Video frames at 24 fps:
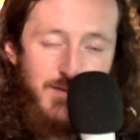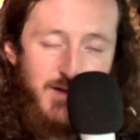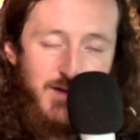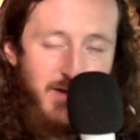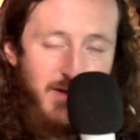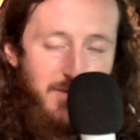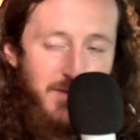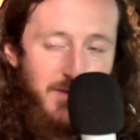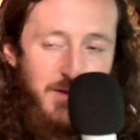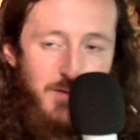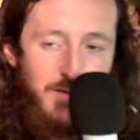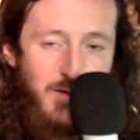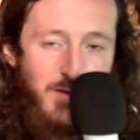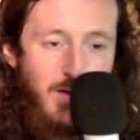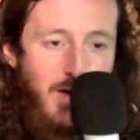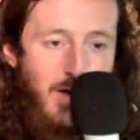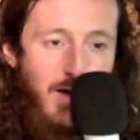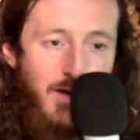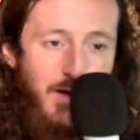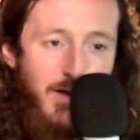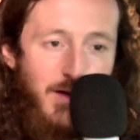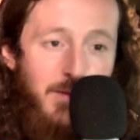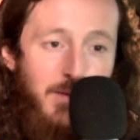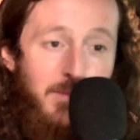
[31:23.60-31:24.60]
people
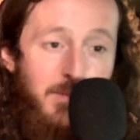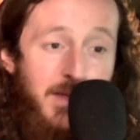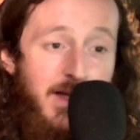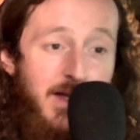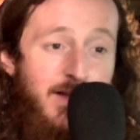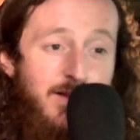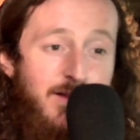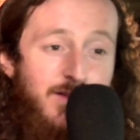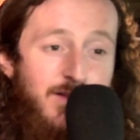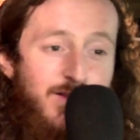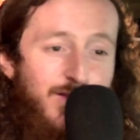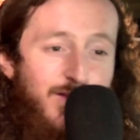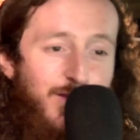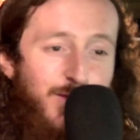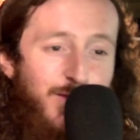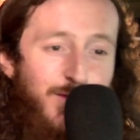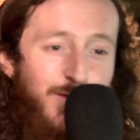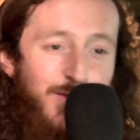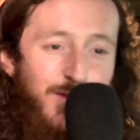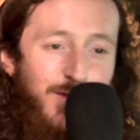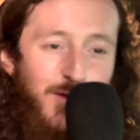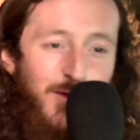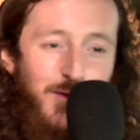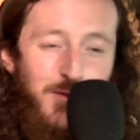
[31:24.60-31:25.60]
call it a meat
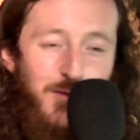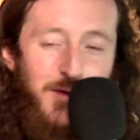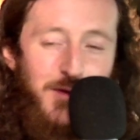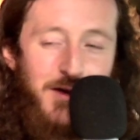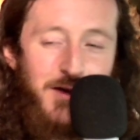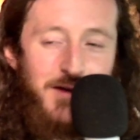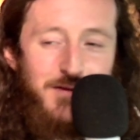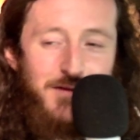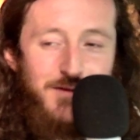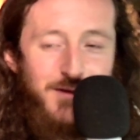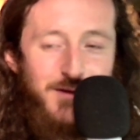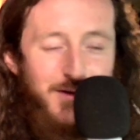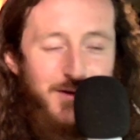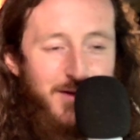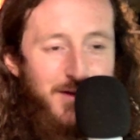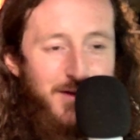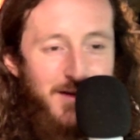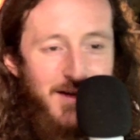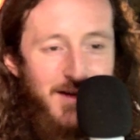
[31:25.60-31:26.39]
suit or whatever.